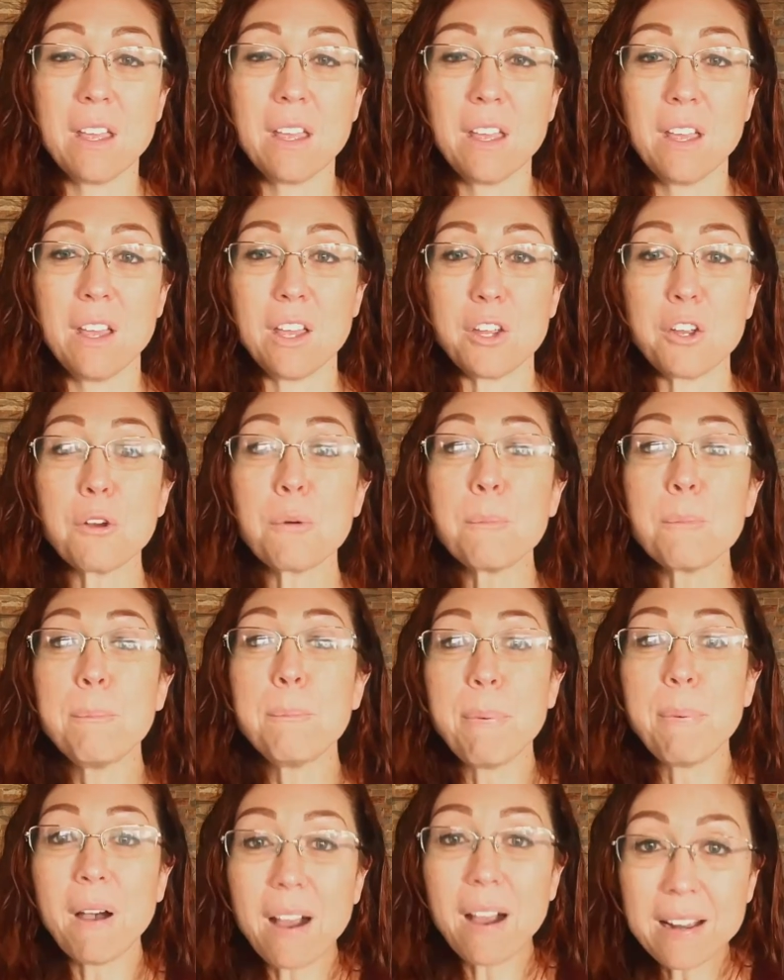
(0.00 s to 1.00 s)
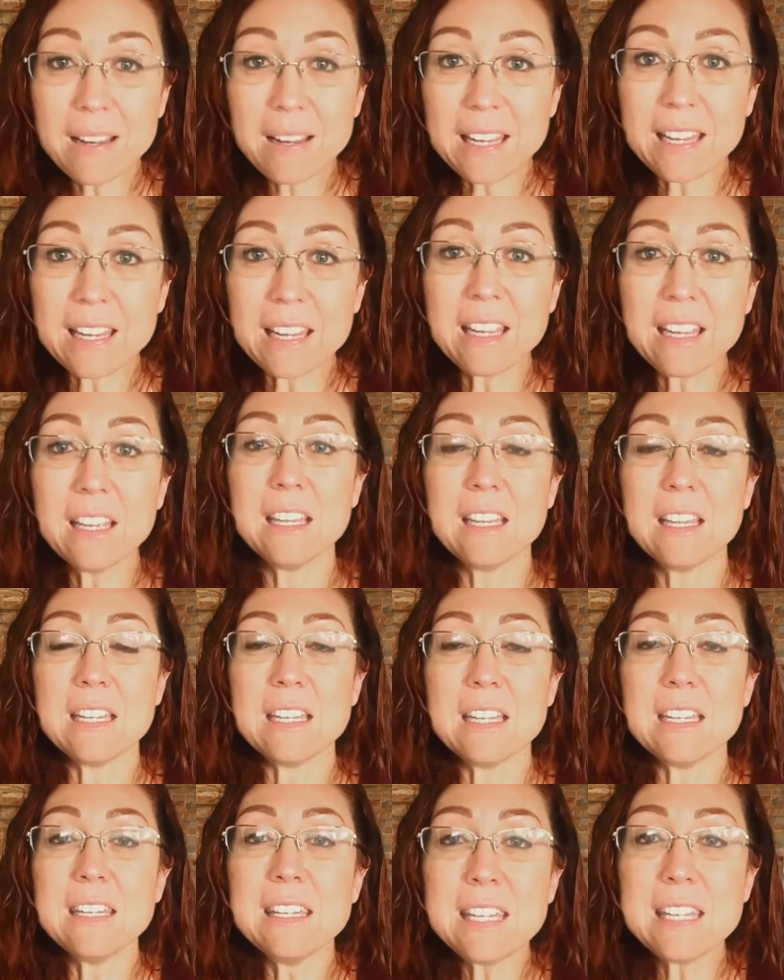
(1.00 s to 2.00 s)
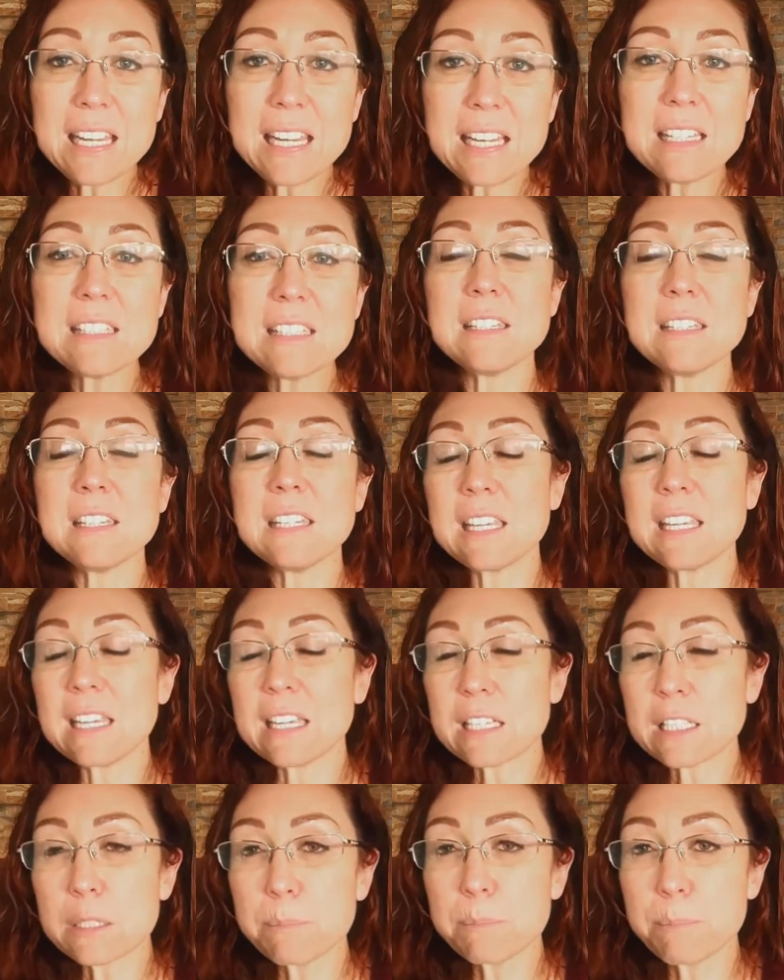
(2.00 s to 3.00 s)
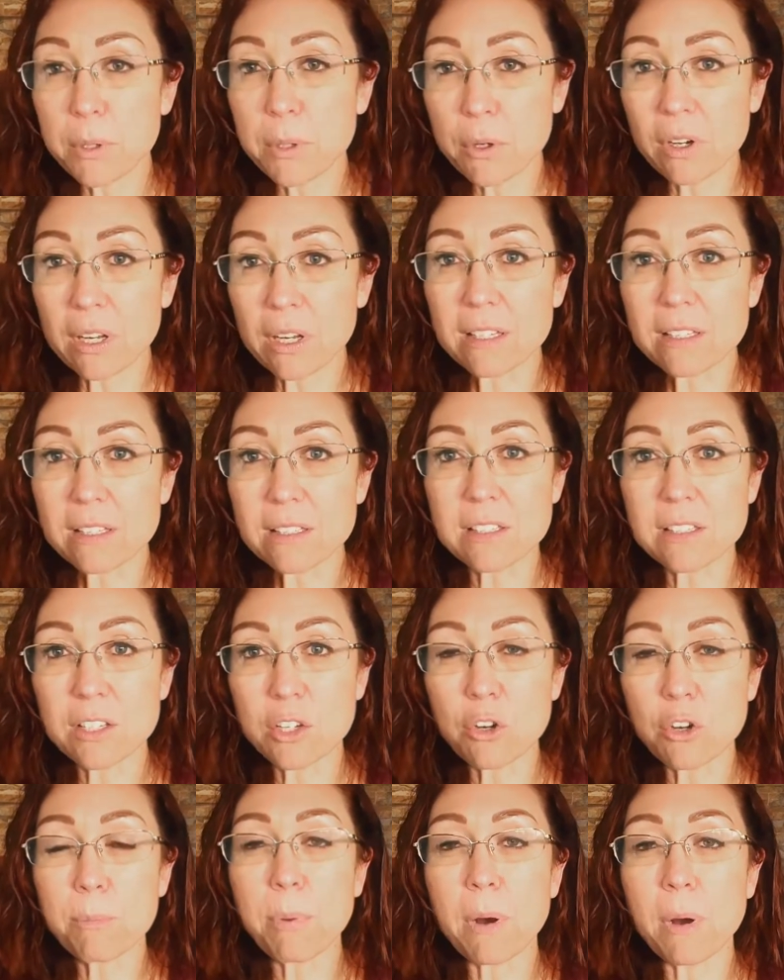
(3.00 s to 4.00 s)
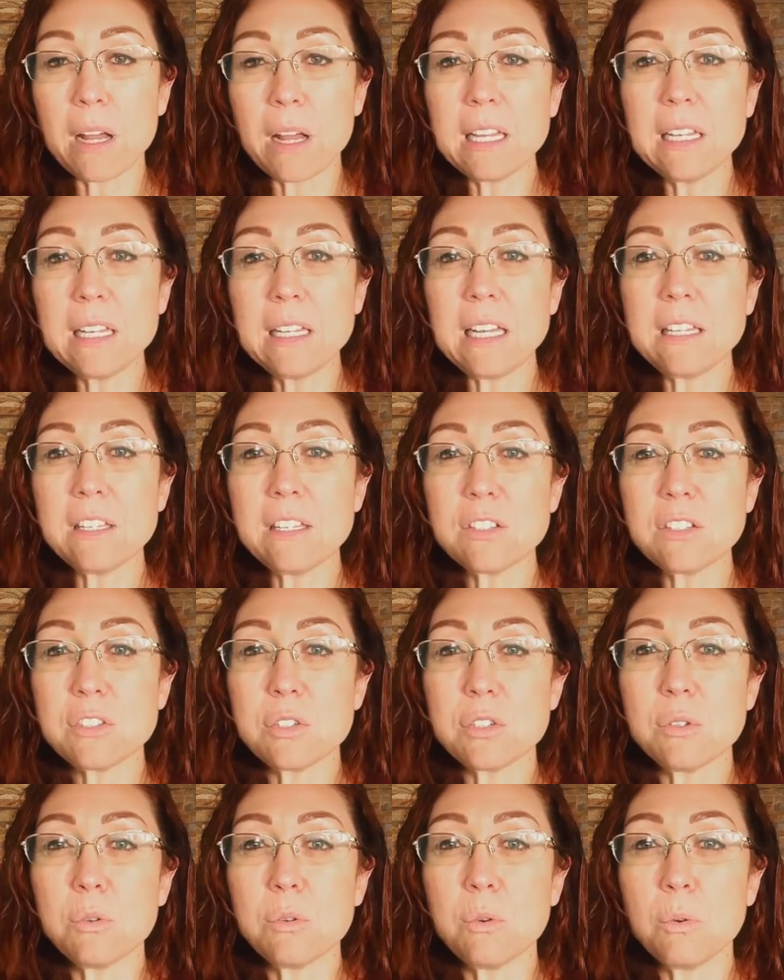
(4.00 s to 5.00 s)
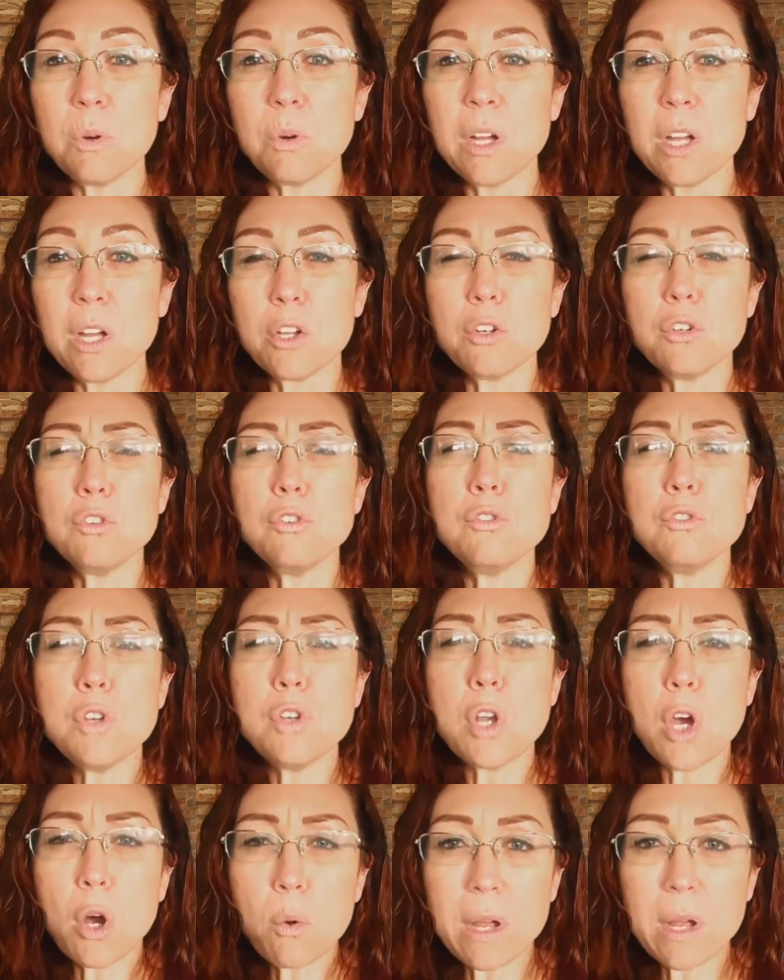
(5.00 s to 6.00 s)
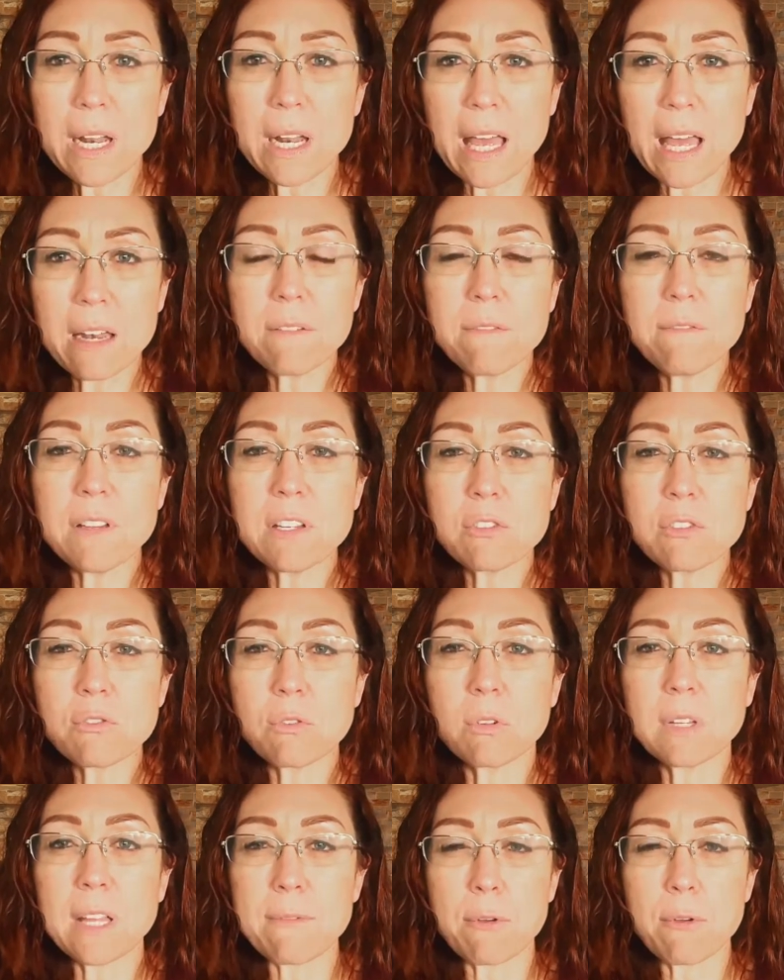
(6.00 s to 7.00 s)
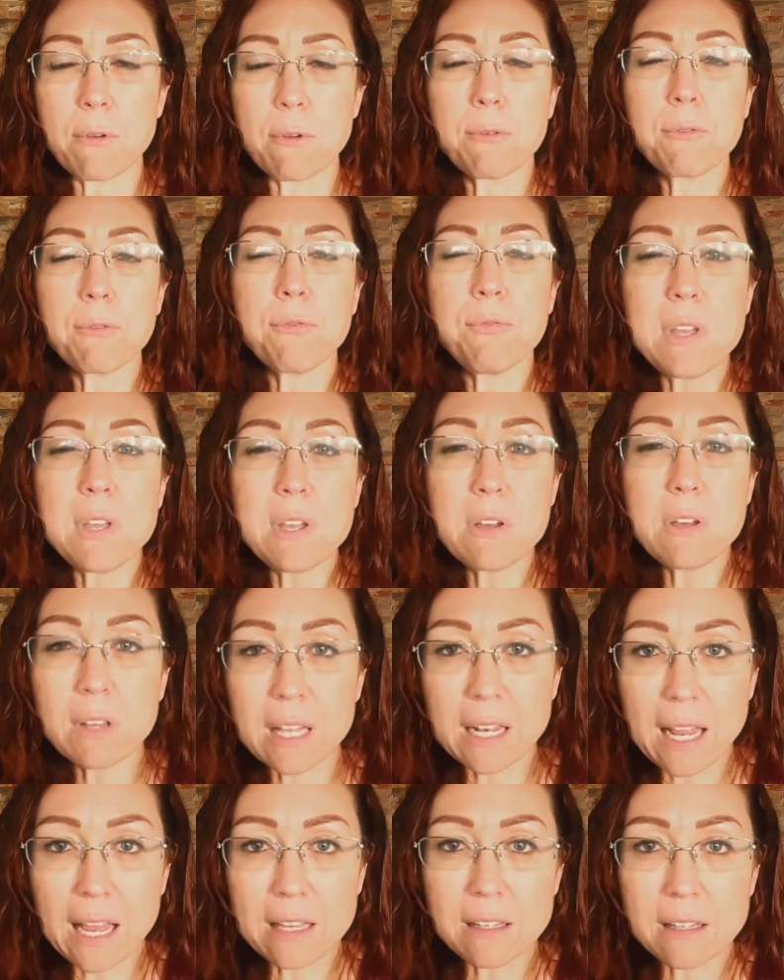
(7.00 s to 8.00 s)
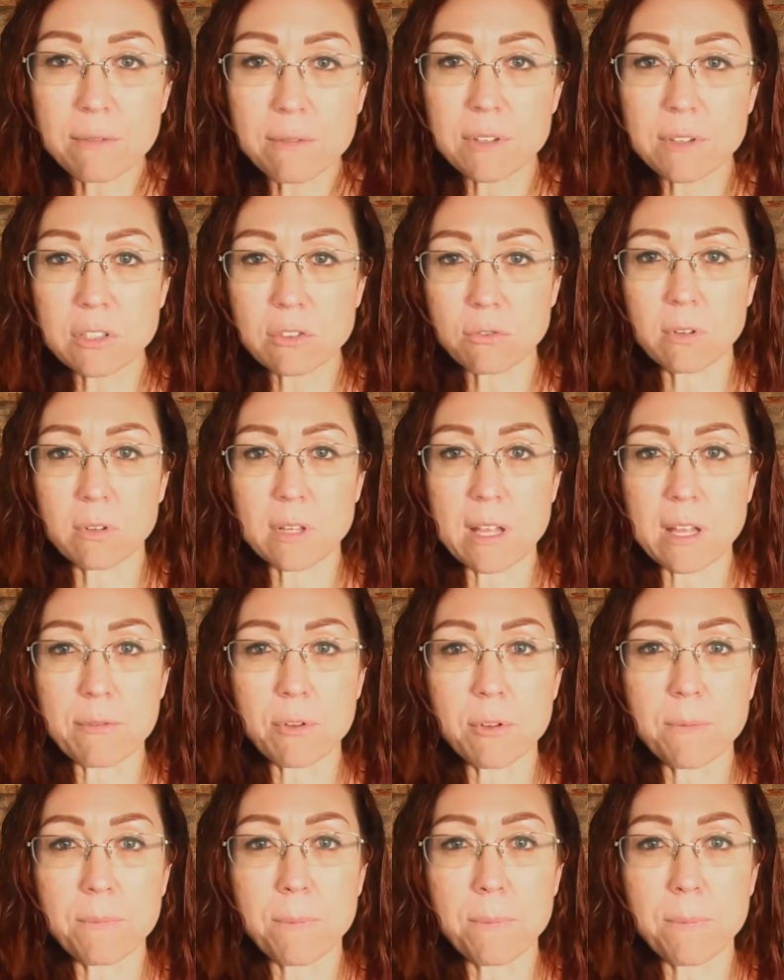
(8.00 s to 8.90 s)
Your body needs the experience. Your body needs to know it at a visceral level, feel it at a visceral level.